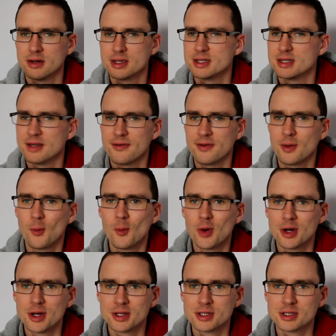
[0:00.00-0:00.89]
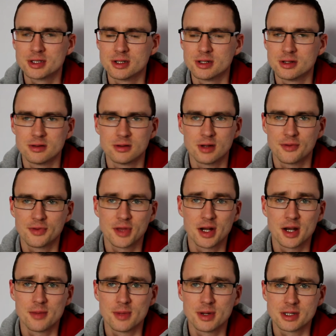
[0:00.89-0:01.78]
There's nothing worse than, I've
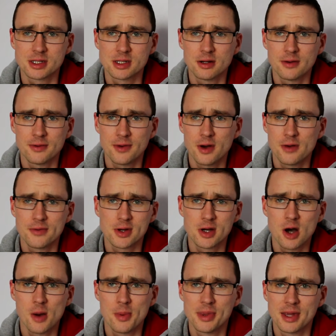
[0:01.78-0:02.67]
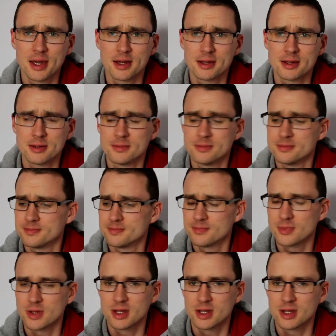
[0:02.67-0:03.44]
done it myself, I overcarbonated them,